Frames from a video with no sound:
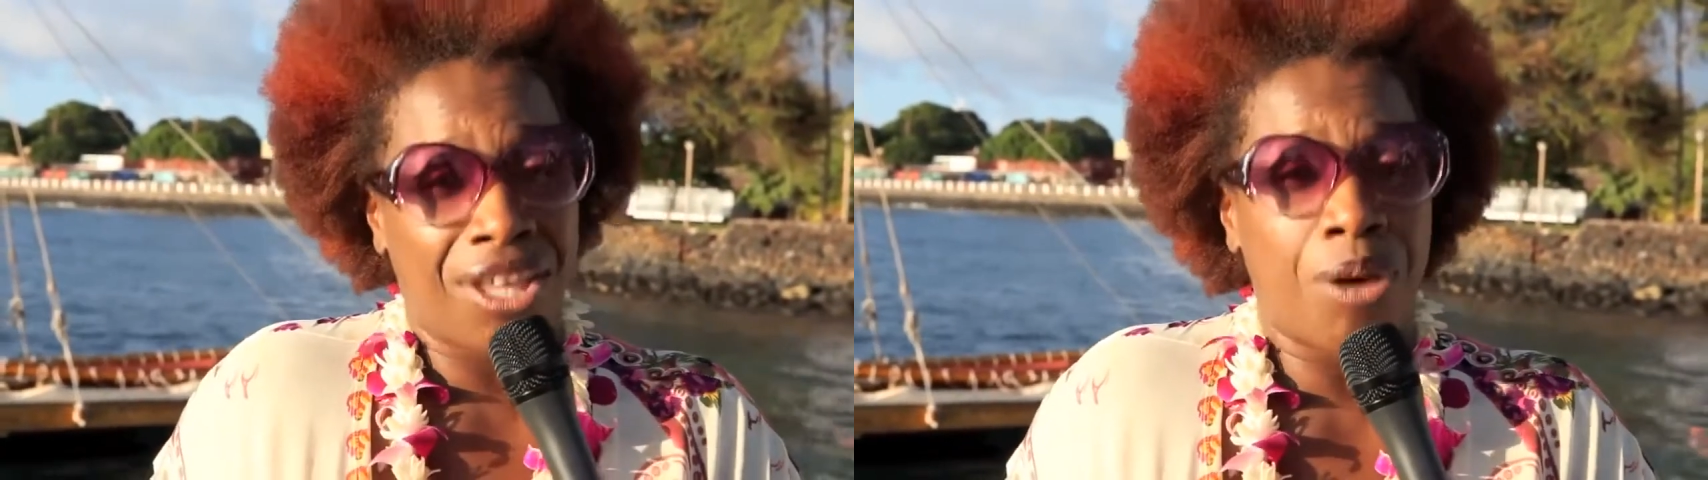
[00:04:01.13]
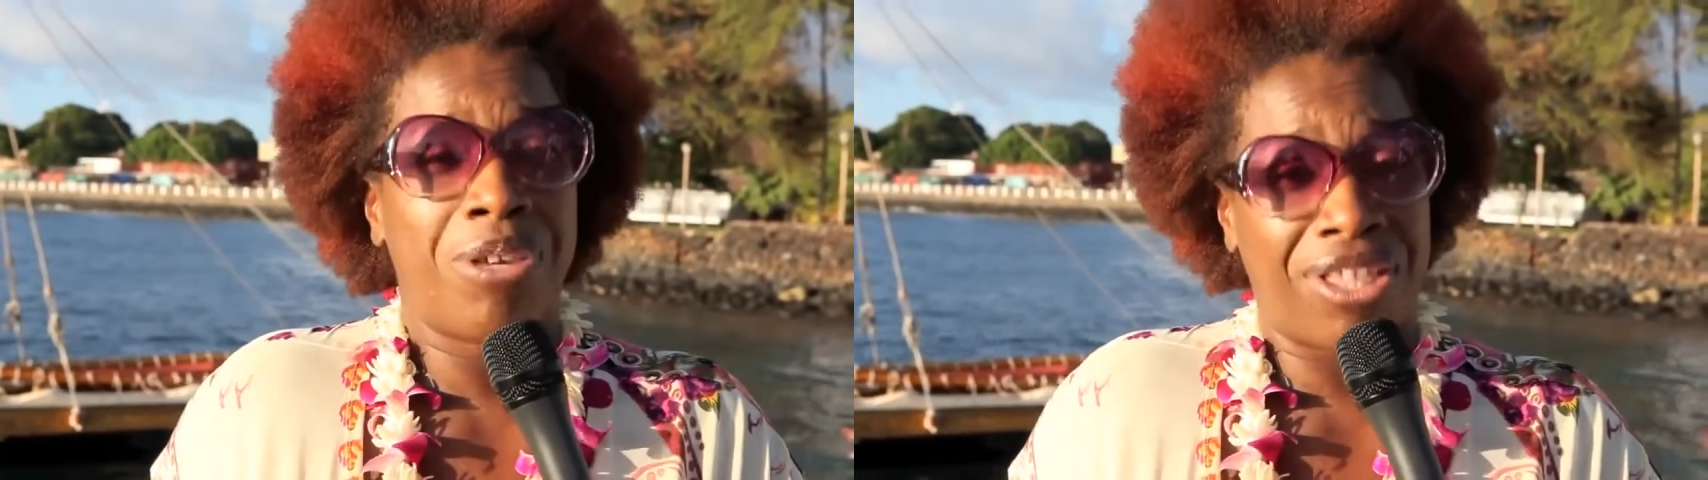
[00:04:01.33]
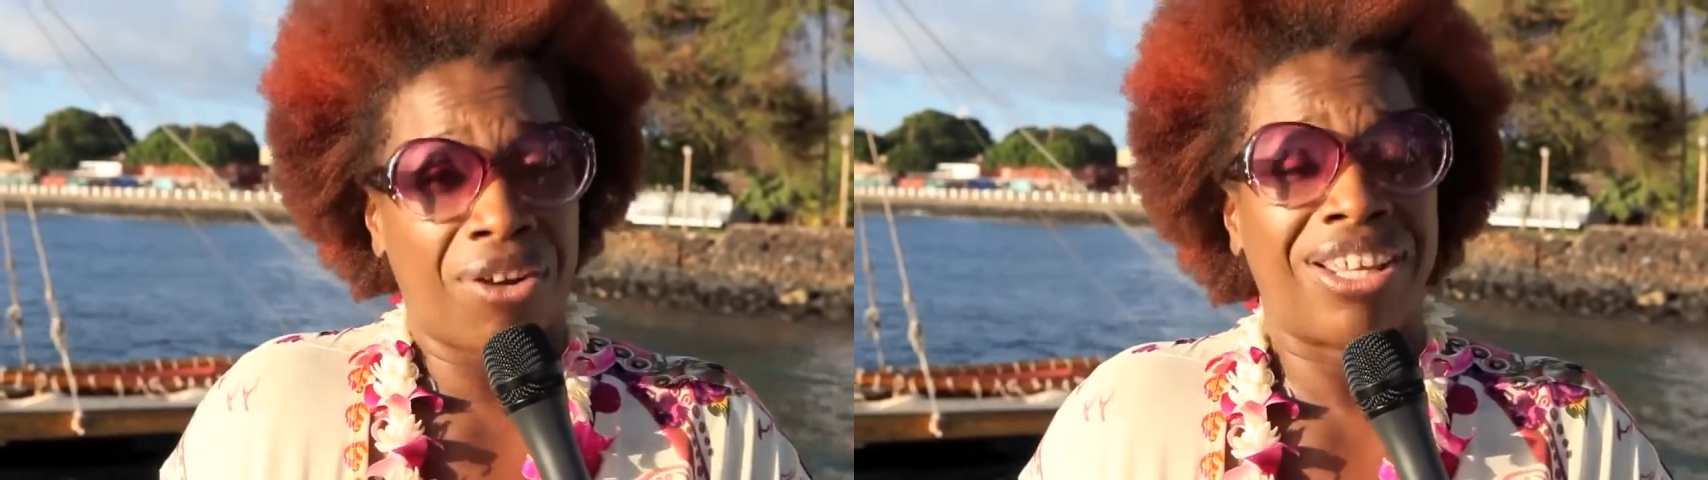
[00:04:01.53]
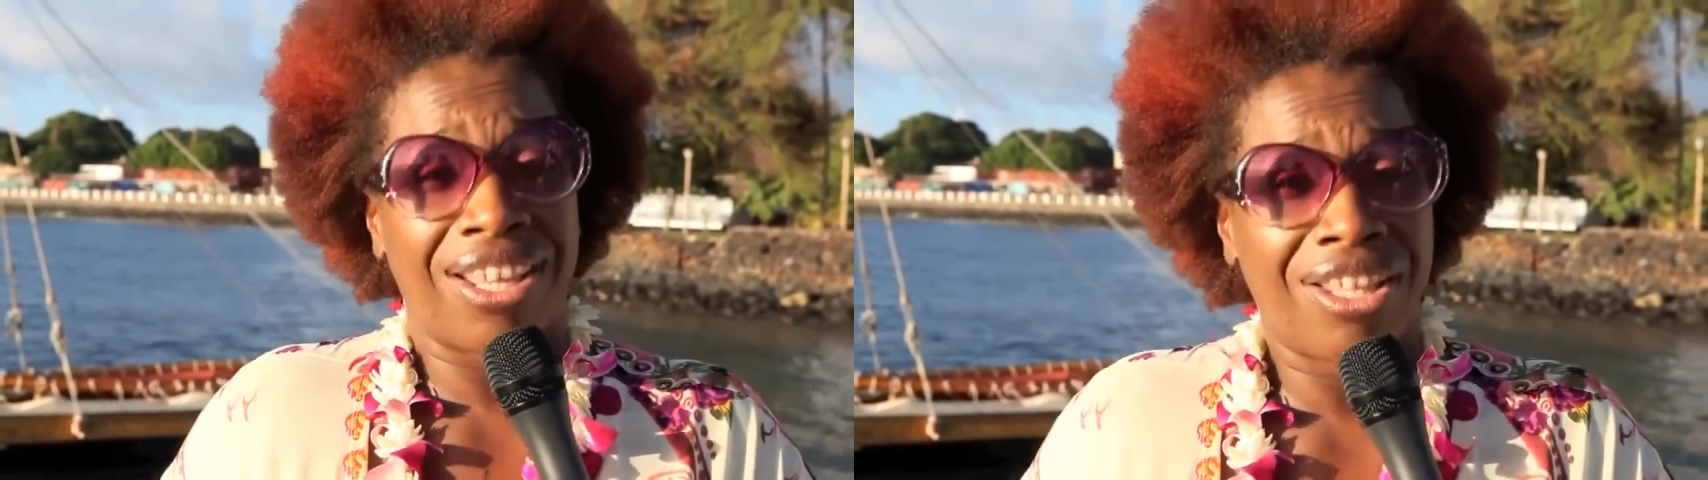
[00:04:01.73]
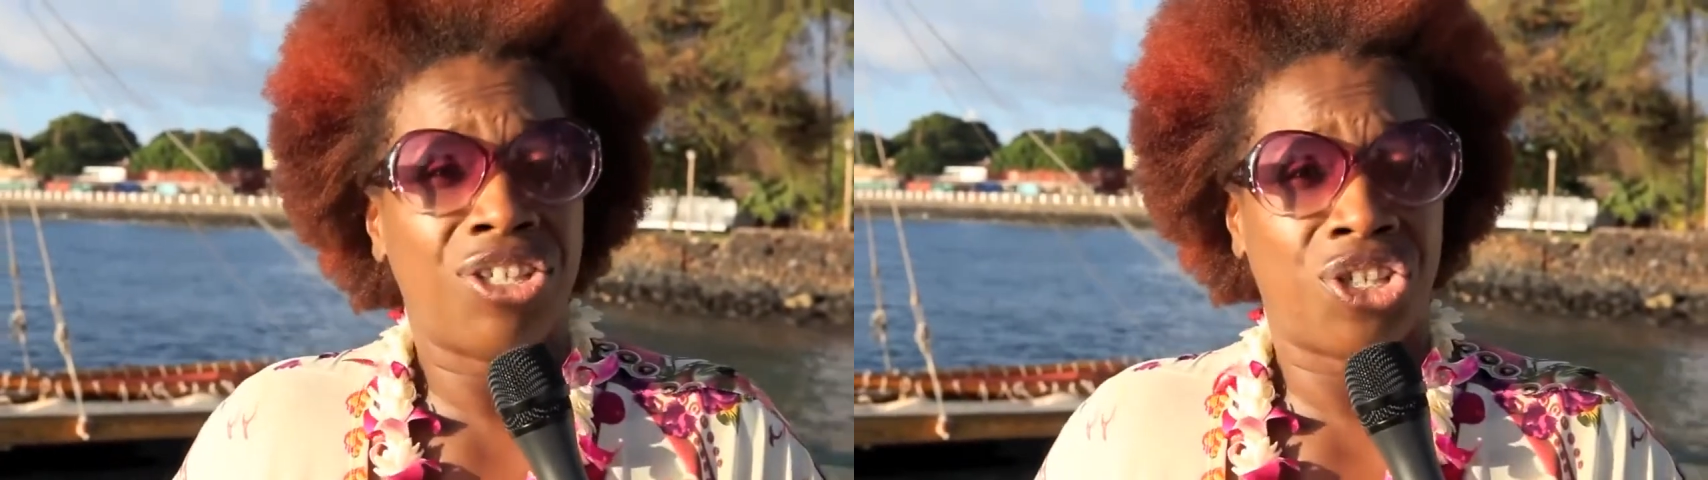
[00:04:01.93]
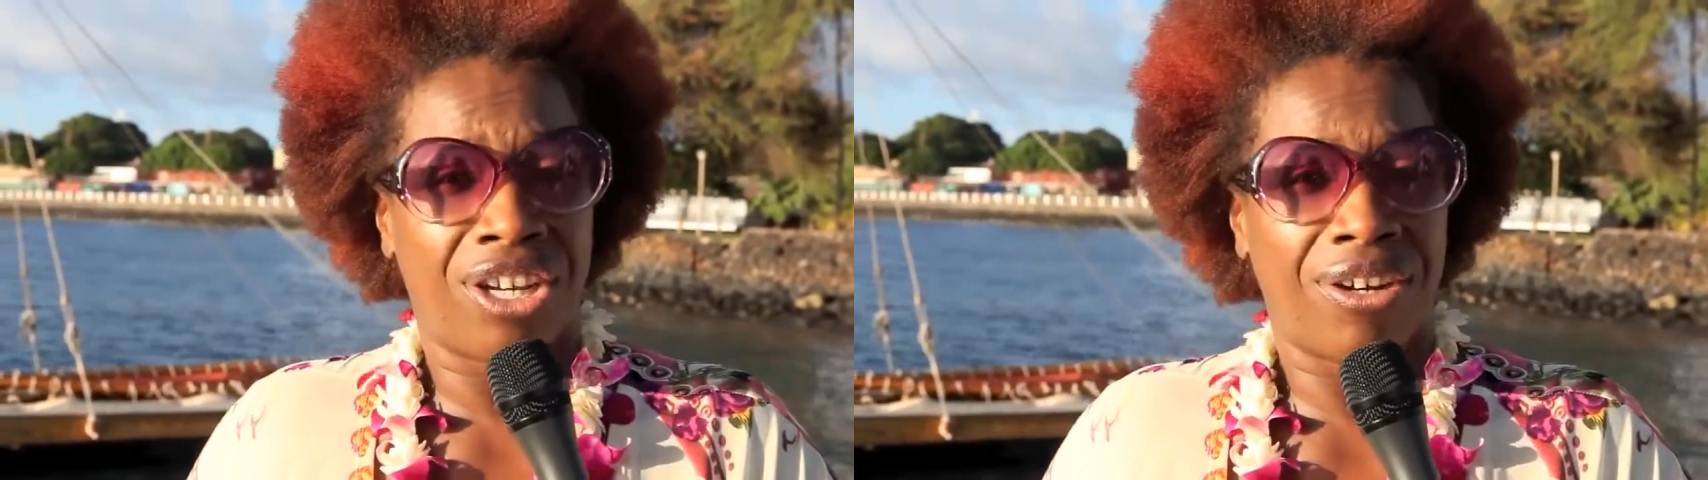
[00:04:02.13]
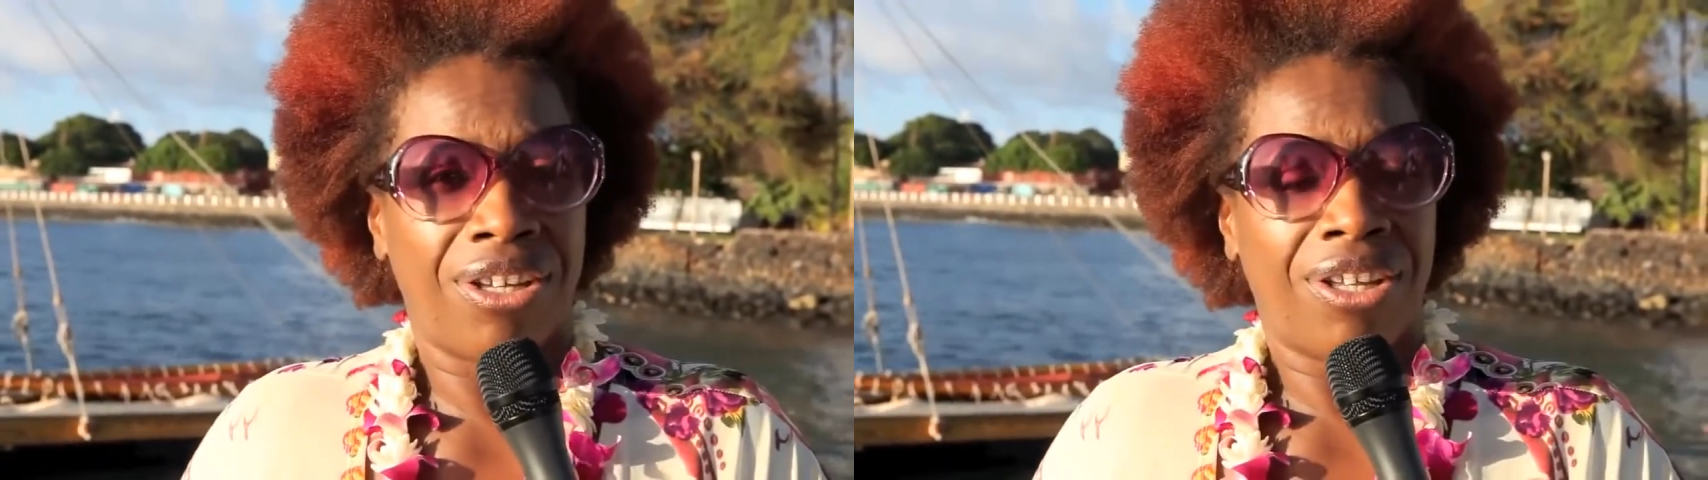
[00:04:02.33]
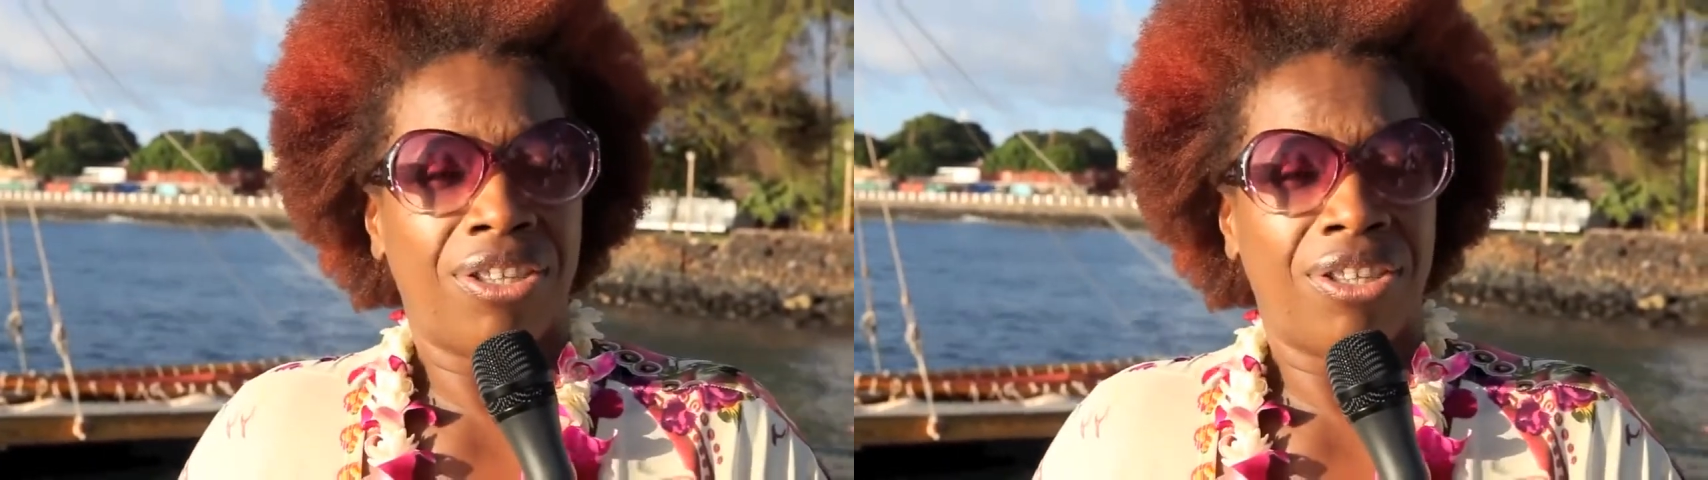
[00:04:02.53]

they'll be there again this year.